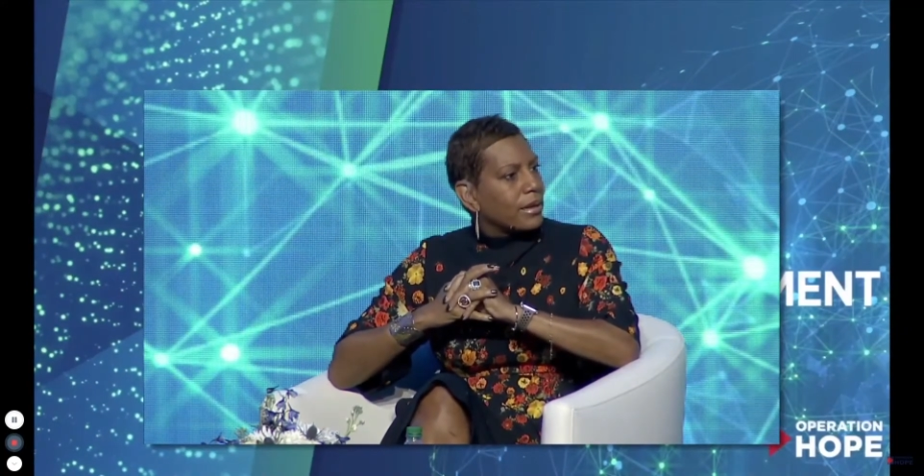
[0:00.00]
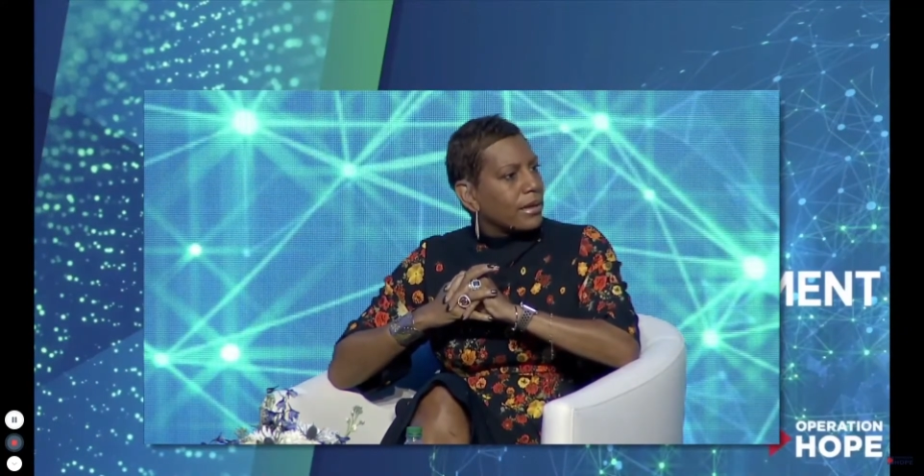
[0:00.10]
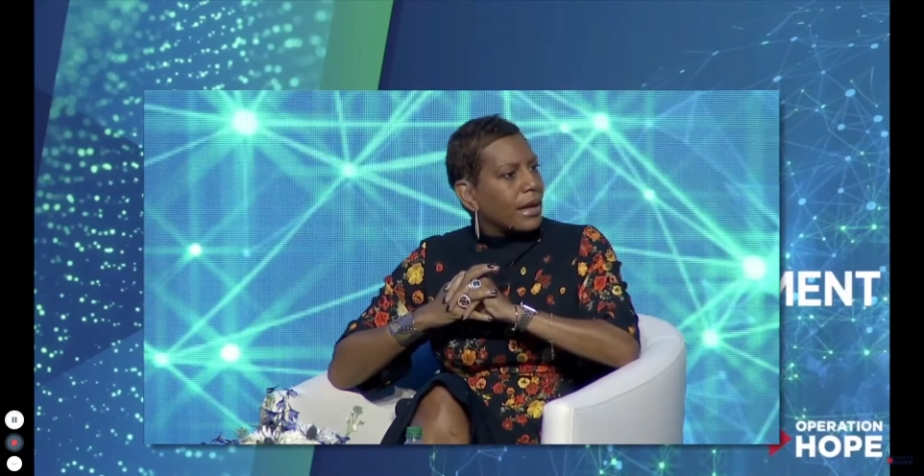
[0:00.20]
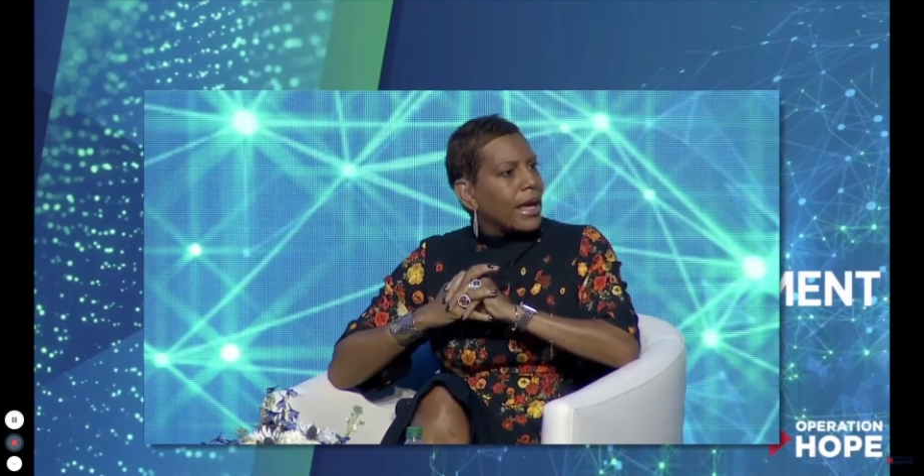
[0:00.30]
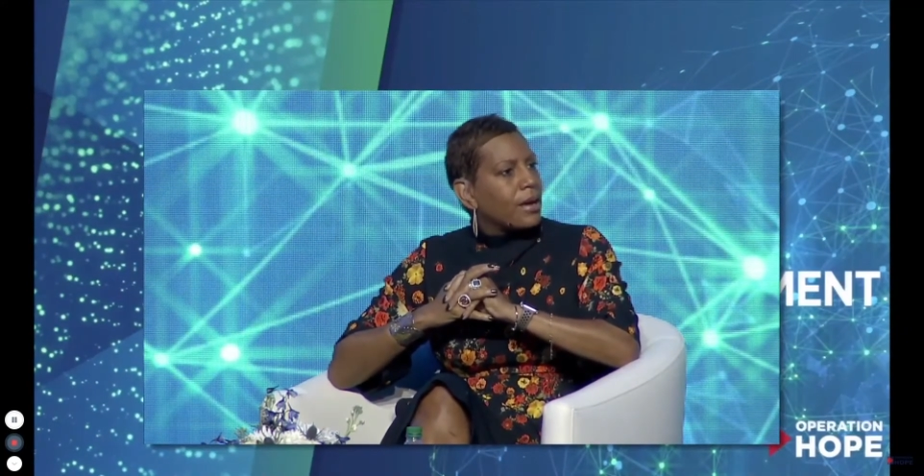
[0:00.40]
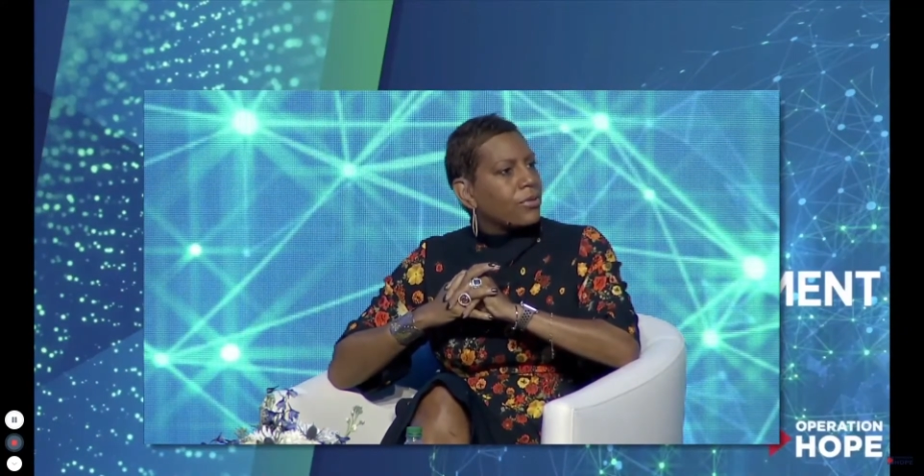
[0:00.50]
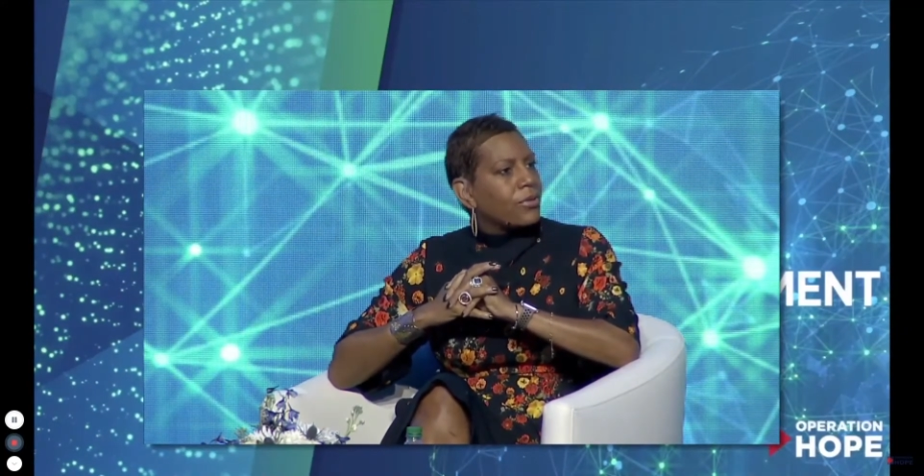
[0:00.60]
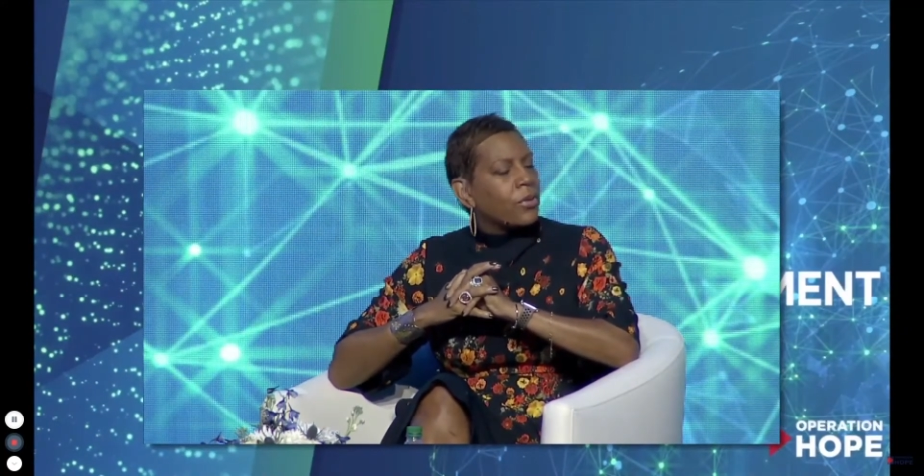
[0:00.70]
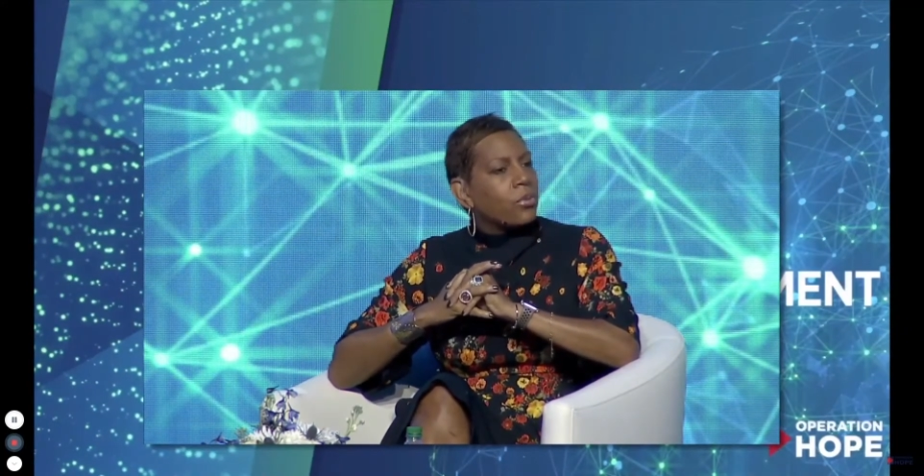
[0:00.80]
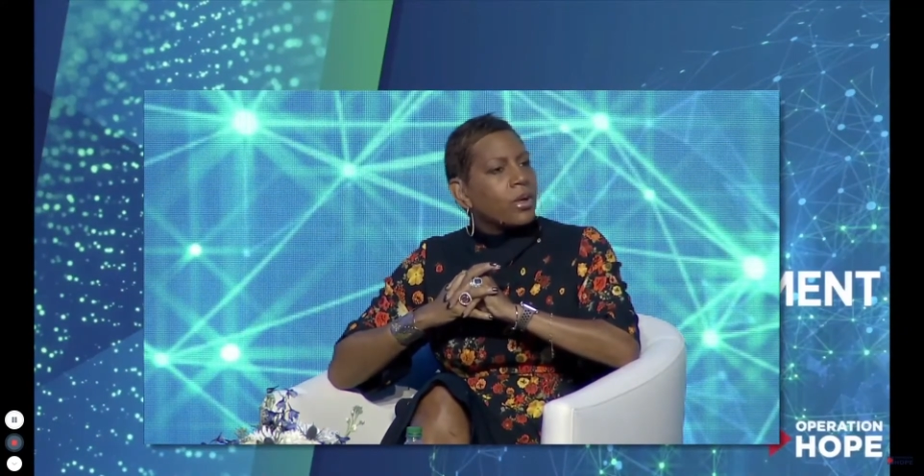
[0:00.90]
And
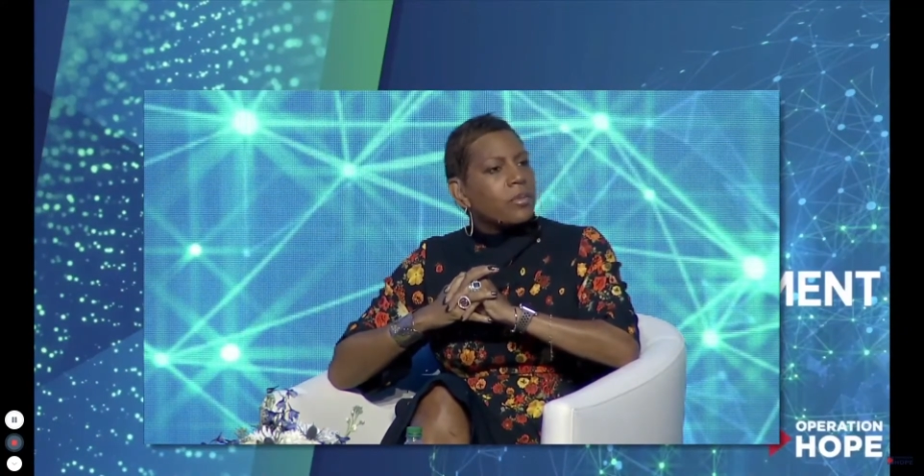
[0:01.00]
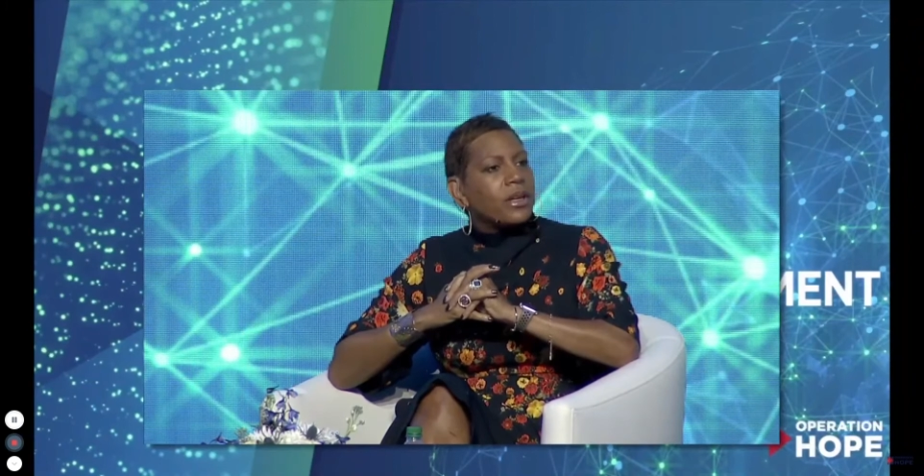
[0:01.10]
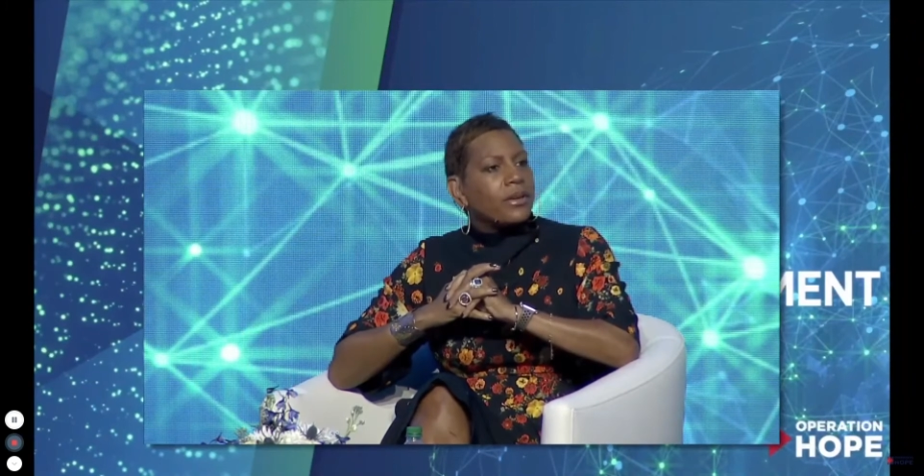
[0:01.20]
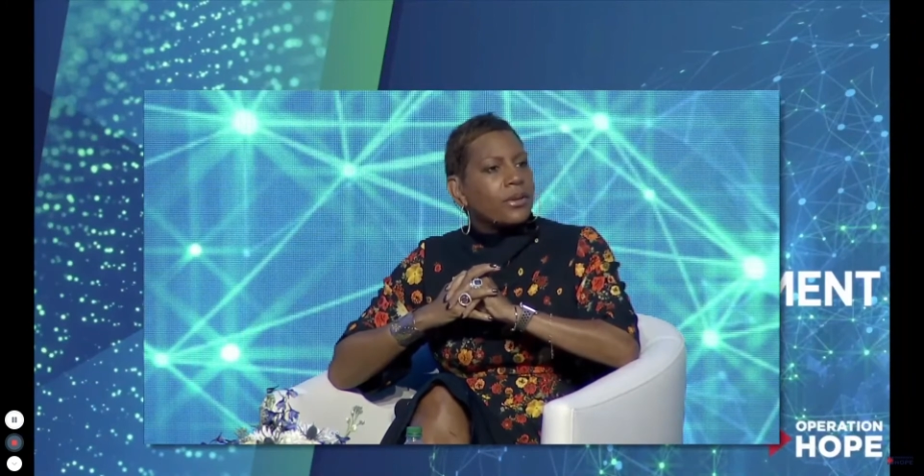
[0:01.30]
for women